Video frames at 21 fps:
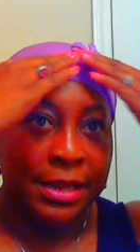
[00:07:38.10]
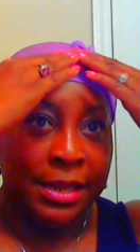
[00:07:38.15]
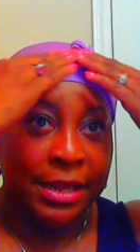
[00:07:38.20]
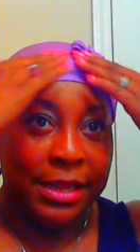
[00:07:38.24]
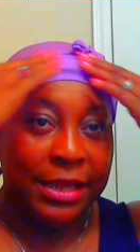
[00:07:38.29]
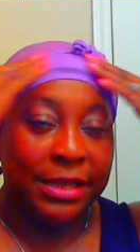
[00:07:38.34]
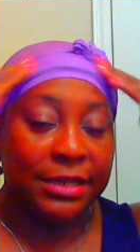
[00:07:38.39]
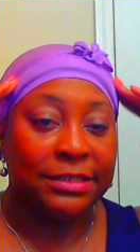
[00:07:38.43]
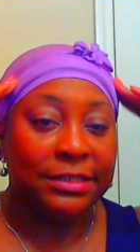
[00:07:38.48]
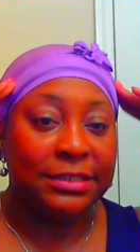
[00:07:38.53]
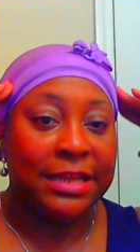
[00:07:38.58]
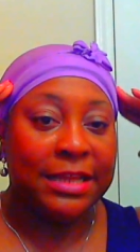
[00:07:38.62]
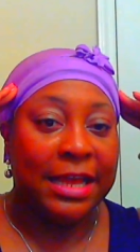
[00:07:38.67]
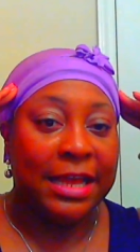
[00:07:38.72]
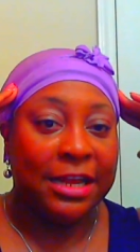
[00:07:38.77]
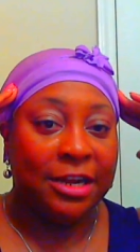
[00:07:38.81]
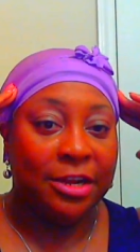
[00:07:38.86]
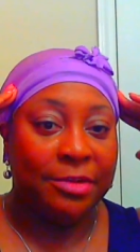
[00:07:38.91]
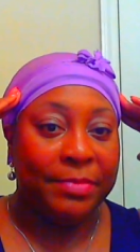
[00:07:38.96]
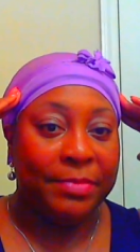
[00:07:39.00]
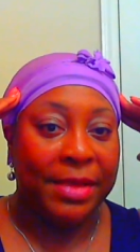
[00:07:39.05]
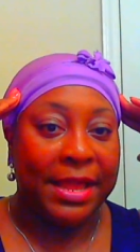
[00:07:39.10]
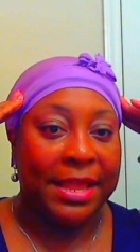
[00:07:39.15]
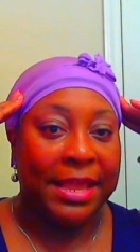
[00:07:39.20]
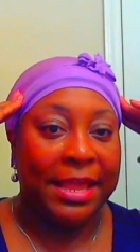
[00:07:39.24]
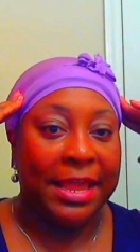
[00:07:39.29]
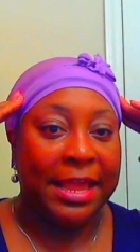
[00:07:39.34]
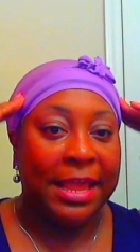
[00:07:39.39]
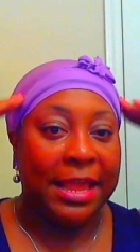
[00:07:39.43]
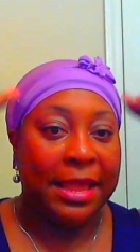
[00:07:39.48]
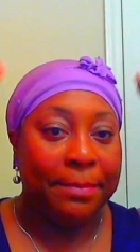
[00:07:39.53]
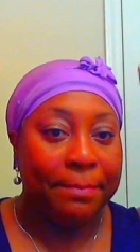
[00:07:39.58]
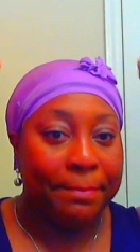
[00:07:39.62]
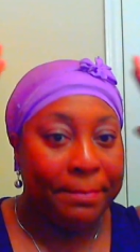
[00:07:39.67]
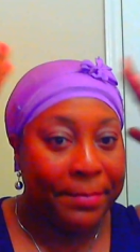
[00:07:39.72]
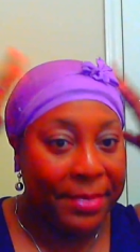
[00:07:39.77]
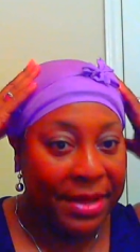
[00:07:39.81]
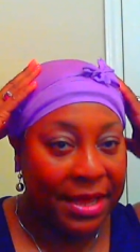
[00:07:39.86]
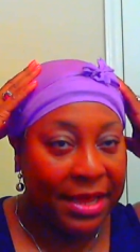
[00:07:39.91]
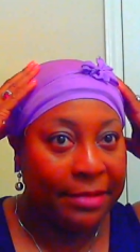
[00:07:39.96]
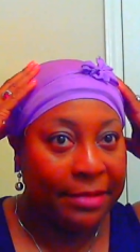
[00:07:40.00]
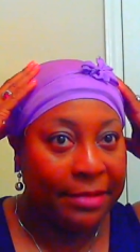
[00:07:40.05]
it is not on my head.
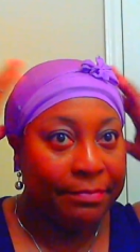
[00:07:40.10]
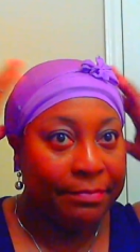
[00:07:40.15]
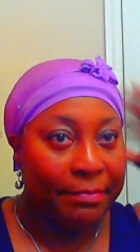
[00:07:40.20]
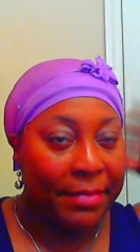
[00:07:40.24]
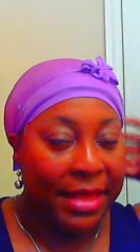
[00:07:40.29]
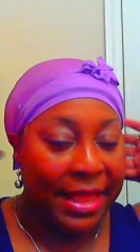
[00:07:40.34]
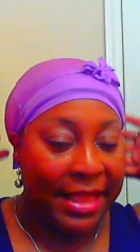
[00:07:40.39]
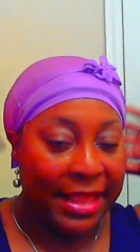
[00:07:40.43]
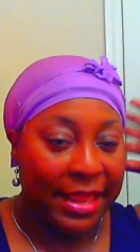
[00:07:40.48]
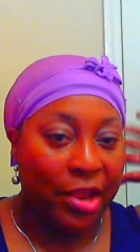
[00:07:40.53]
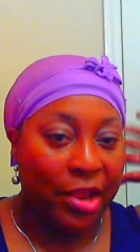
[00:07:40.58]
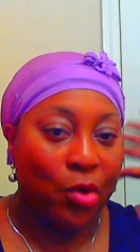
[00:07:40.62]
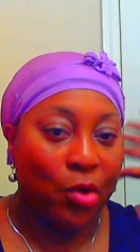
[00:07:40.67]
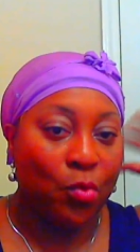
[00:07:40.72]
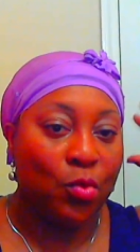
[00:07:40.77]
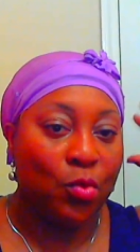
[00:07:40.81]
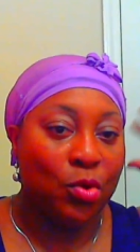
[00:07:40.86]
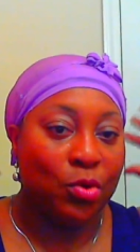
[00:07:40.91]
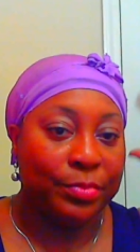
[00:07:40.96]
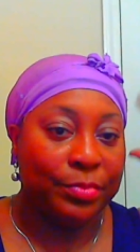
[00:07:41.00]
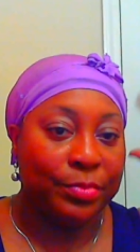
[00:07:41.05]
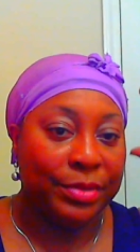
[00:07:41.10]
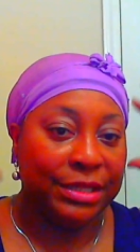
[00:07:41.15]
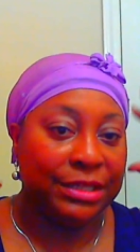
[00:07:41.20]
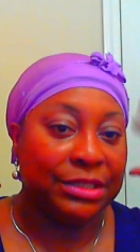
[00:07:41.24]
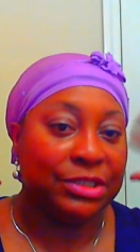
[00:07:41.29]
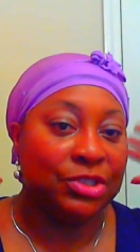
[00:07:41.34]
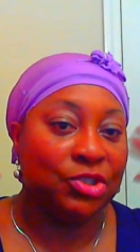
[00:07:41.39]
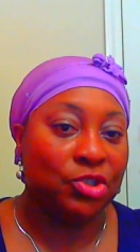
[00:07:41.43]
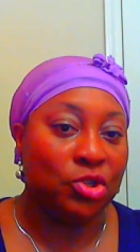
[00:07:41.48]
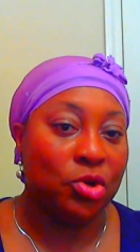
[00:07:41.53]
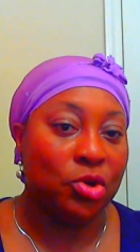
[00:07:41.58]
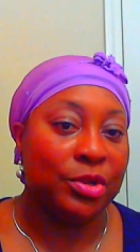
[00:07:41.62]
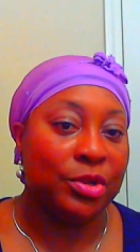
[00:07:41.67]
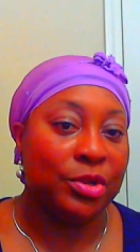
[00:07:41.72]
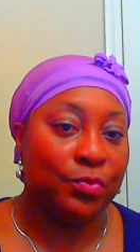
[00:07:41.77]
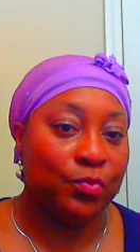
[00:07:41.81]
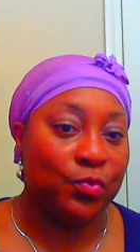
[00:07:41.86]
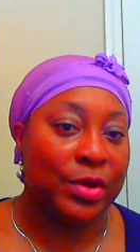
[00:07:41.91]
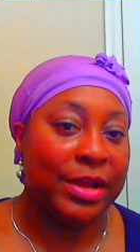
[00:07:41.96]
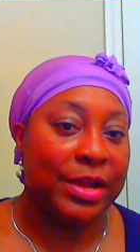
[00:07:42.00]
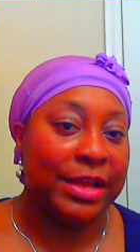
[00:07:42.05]
But my hair won't be
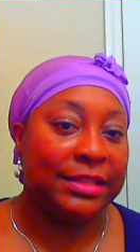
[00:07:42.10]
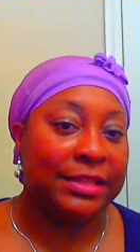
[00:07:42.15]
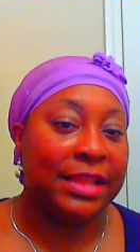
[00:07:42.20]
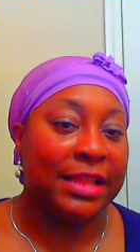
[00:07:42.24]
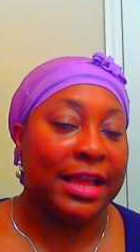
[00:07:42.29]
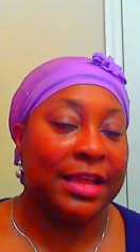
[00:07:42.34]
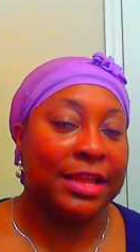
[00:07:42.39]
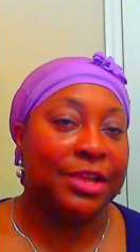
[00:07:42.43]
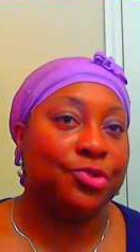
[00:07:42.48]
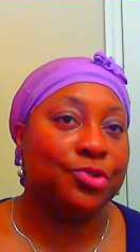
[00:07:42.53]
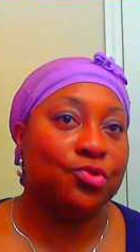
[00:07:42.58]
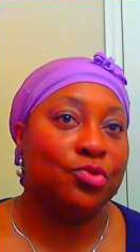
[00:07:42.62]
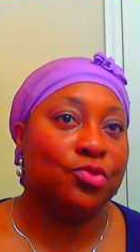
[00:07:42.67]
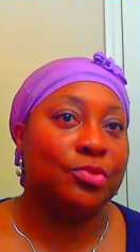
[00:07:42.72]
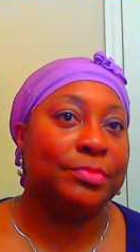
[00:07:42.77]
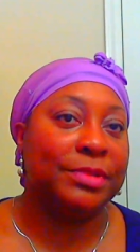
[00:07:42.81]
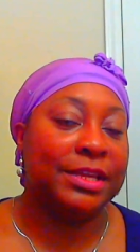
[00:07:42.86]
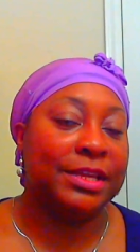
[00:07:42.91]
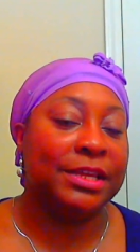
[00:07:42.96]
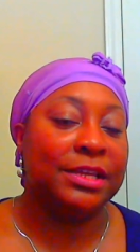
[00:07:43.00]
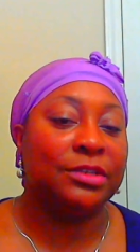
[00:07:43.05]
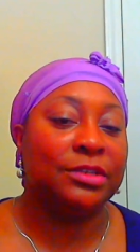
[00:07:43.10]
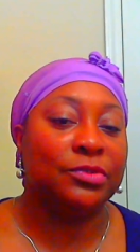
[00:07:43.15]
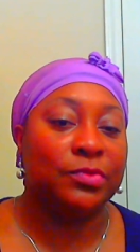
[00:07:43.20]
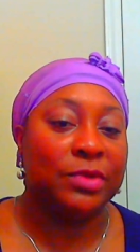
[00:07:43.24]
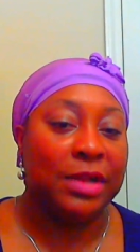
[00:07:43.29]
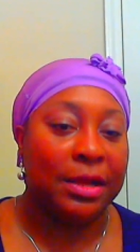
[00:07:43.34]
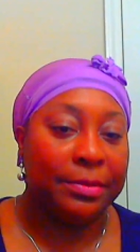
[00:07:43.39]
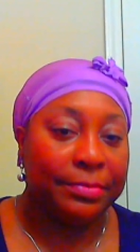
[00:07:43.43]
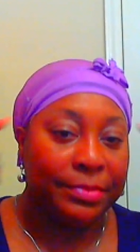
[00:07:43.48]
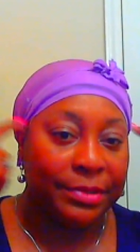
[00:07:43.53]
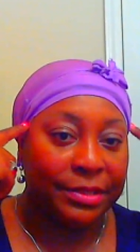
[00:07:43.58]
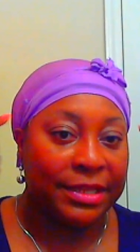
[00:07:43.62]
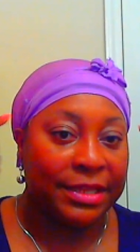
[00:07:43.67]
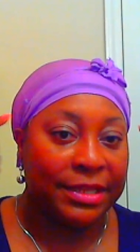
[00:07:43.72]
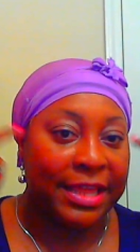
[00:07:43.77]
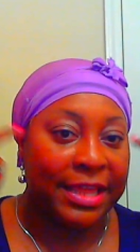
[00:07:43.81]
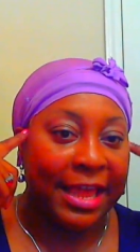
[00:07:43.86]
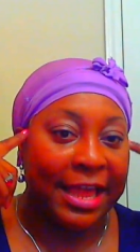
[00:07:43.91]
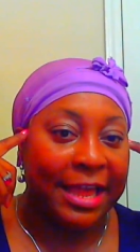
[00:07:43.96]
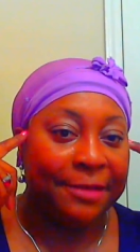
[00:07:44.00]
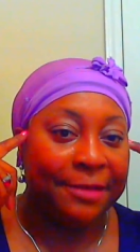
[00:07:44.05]
soaking wet like it normally is when I put the
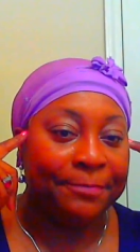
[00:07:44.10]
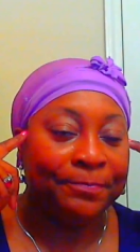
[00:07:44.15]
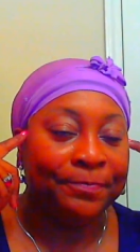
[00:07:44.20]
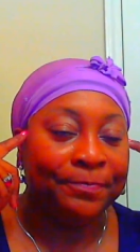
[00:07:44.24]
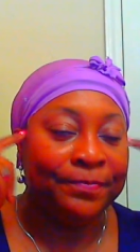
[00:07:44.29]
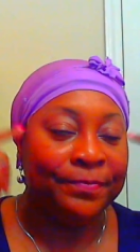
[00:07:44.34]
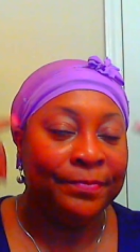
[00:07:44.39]
cap.